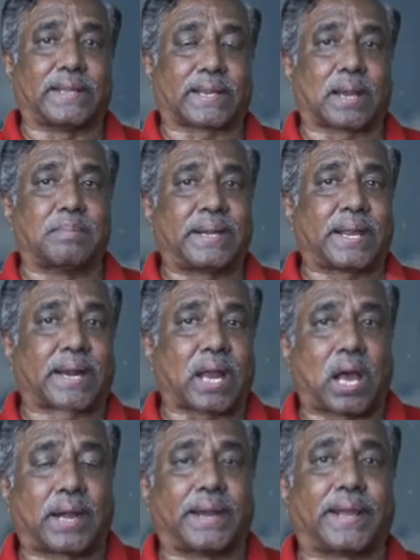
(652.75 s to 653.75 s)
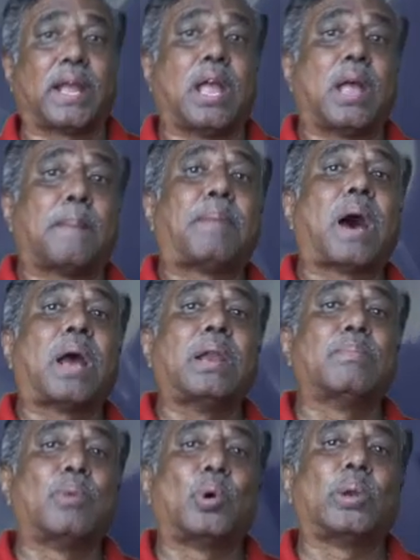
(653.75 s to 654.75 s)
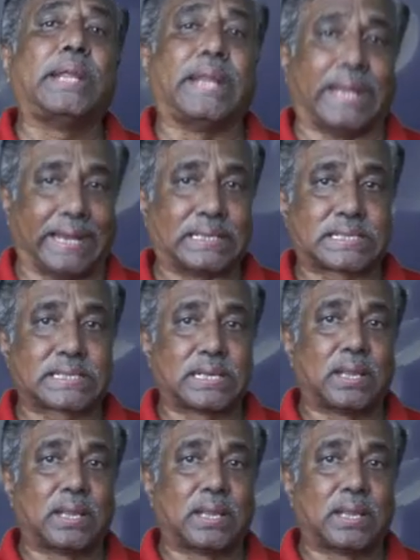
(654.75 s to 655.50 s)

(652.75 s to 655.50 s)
they come under order Polymoneales.